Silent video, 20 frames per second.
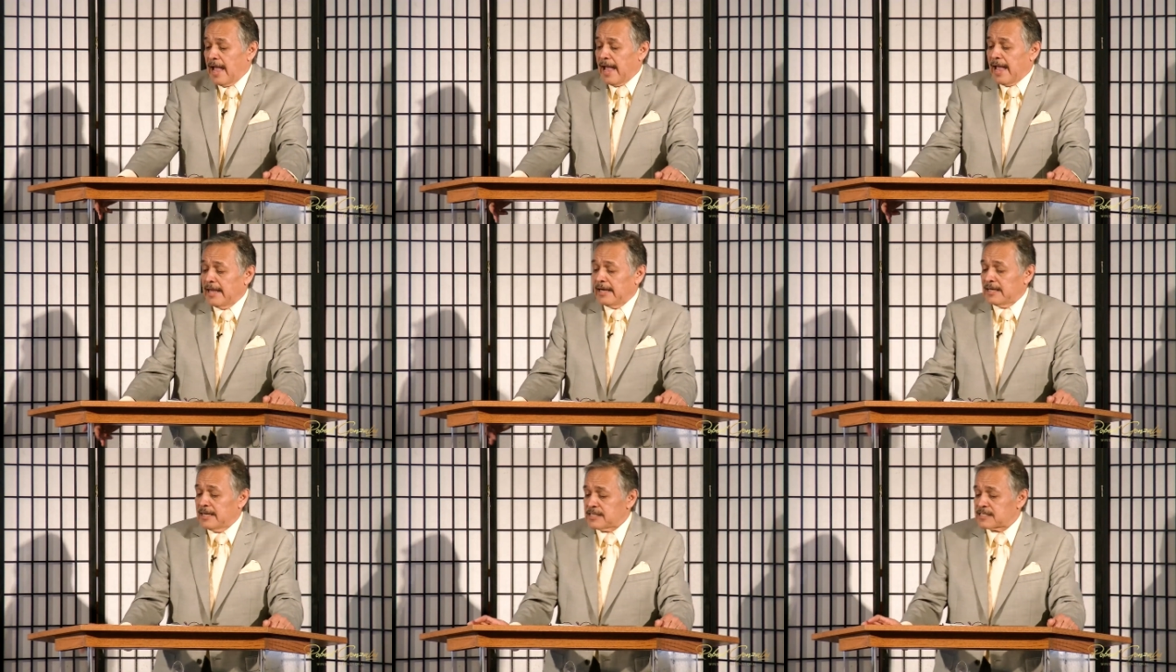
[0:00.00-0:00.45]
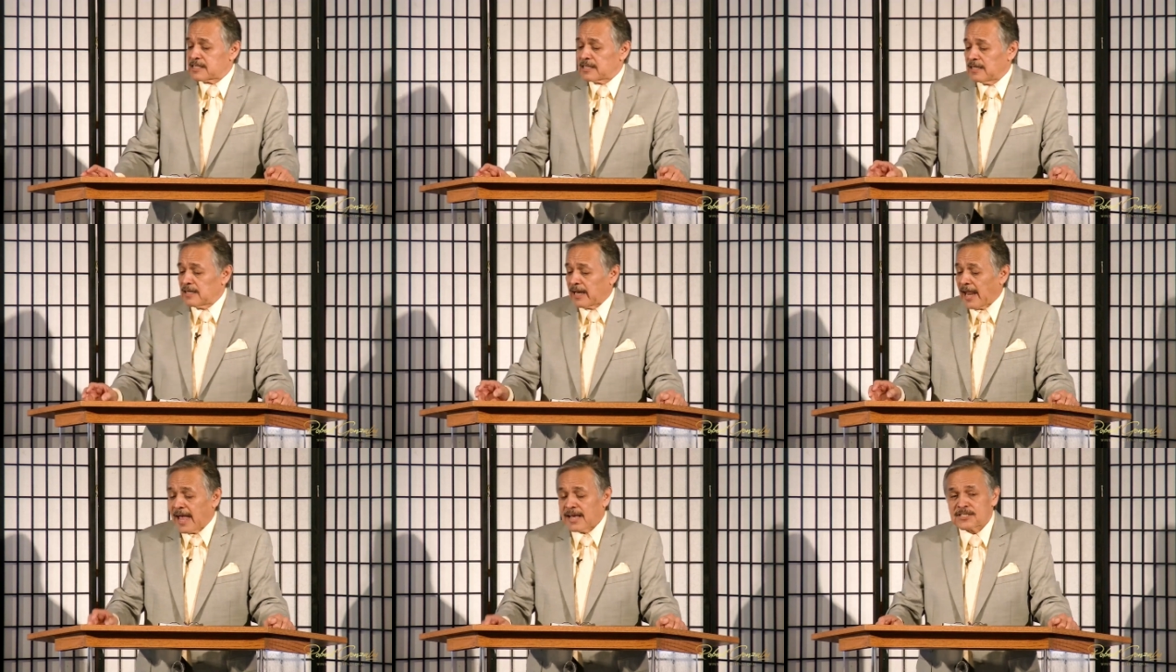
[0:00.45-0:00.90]
And
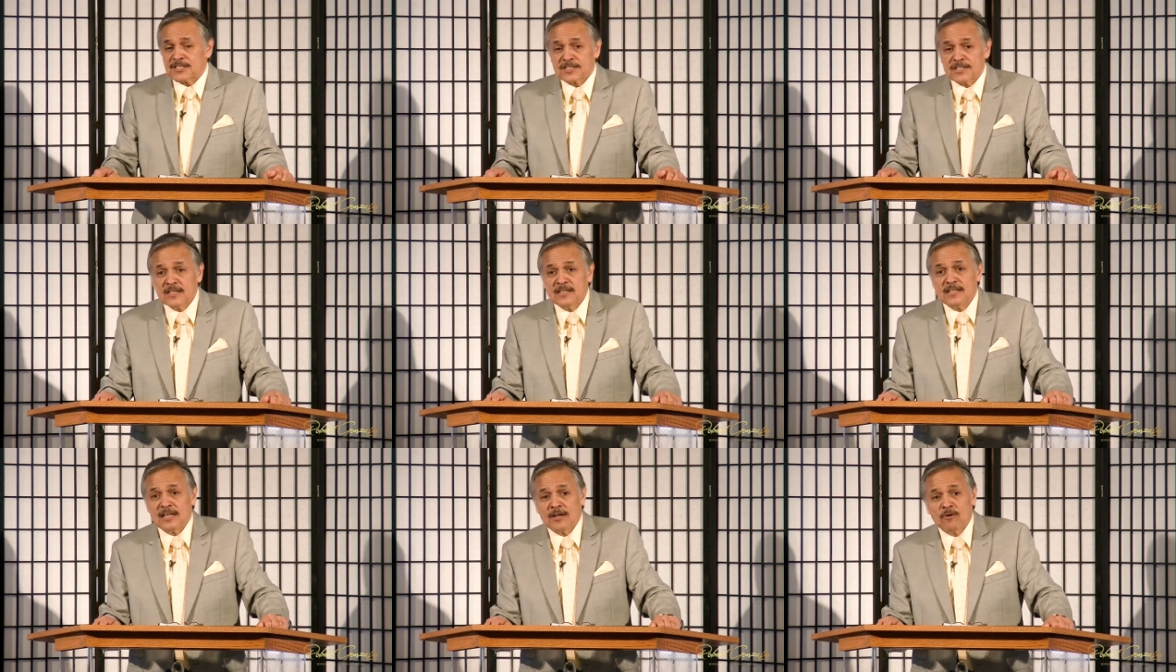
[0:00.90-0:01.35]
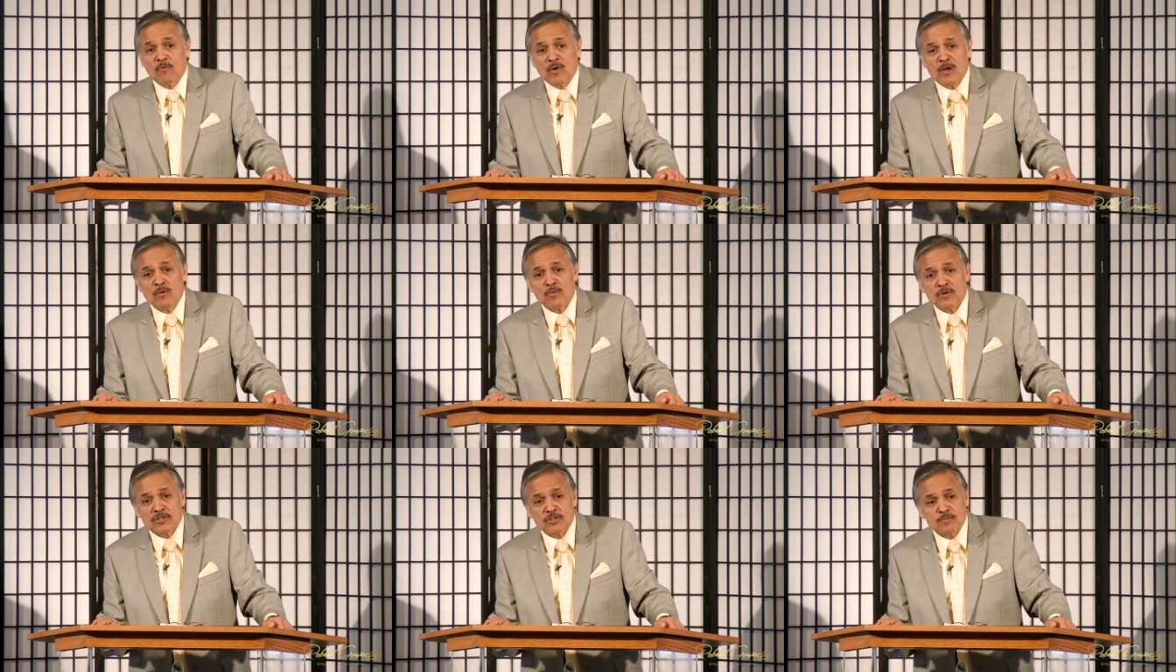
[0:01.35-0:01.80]
listen, last Sunday
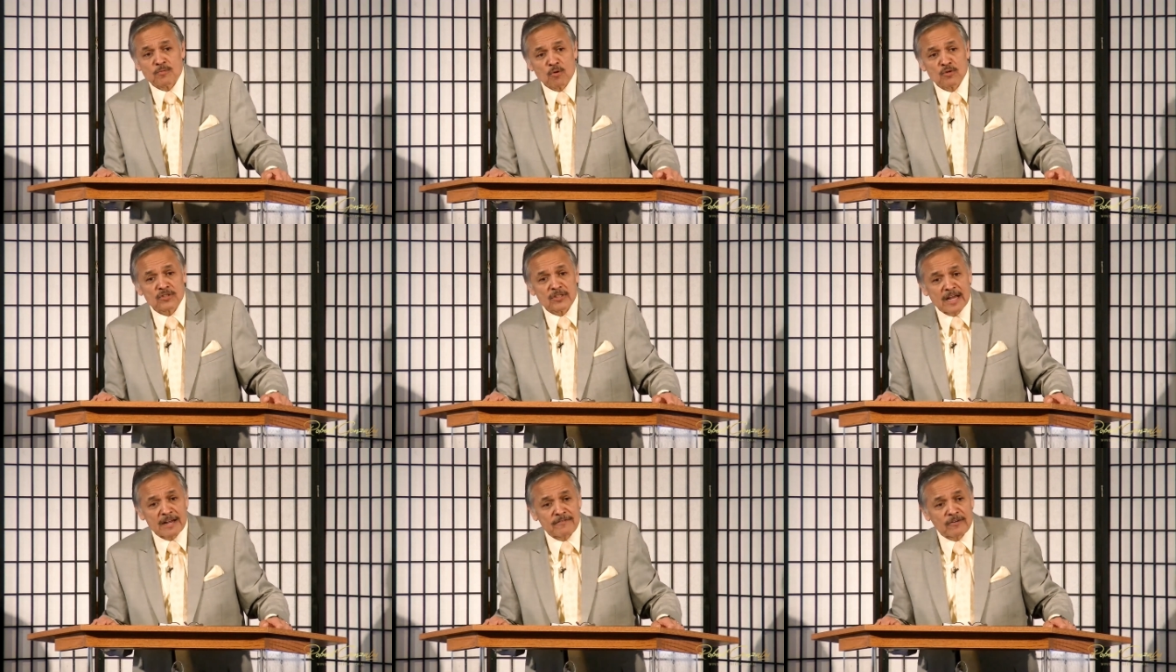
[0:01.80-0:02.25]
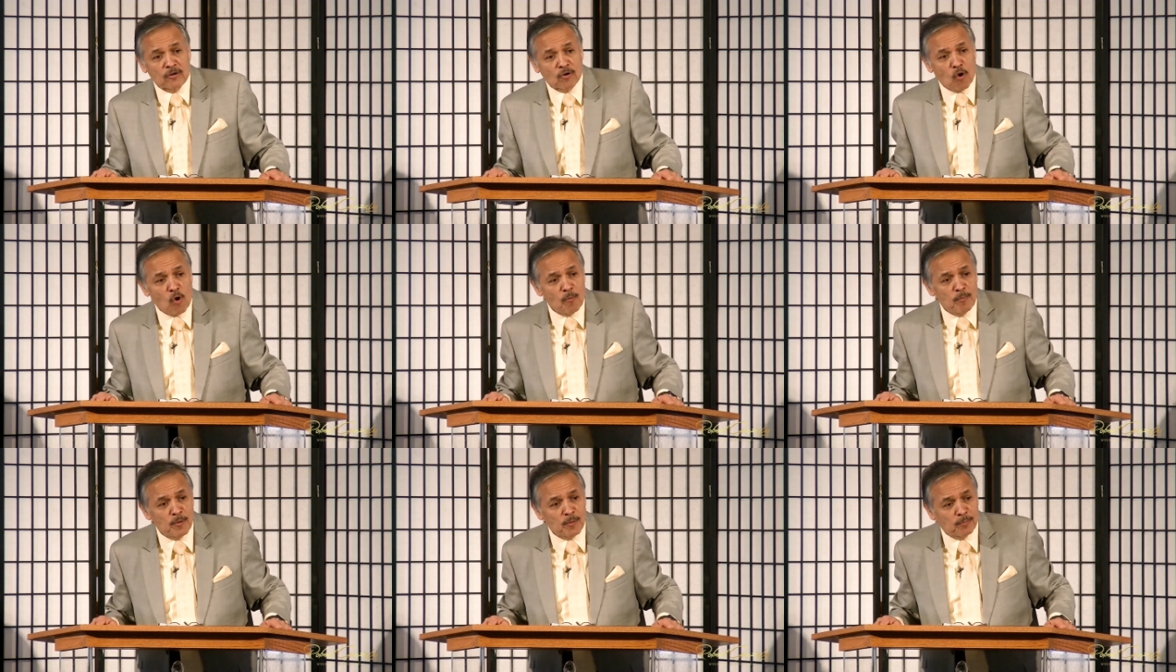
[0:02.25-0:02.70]
we were supposed to have our
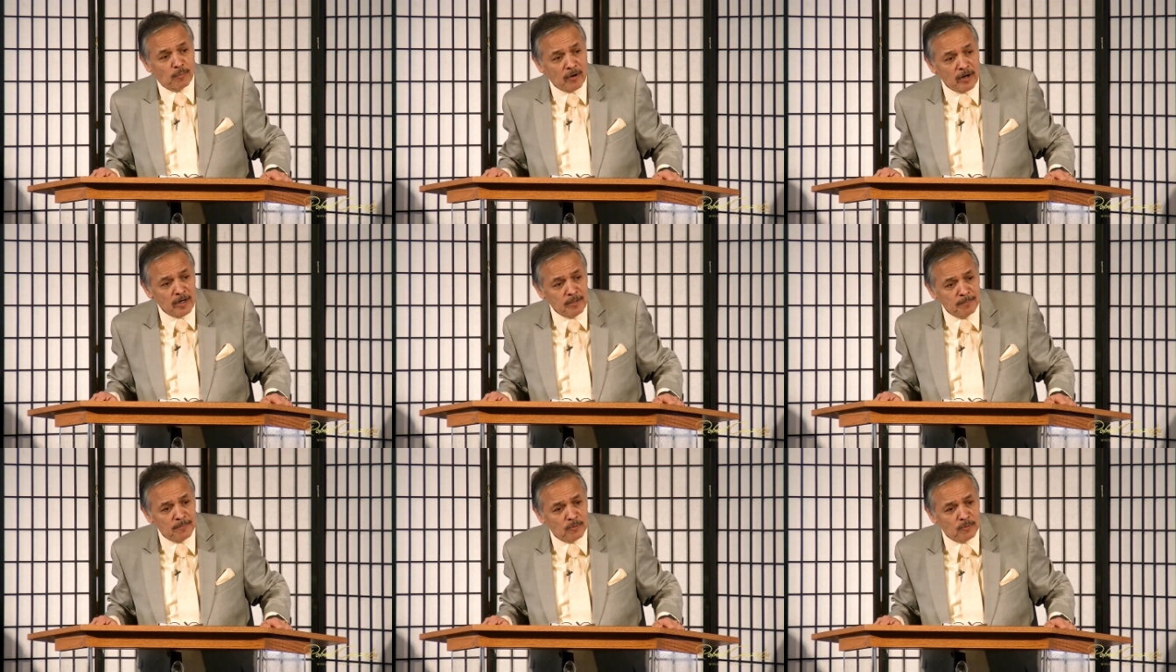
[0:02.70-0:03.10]
corporate prayer,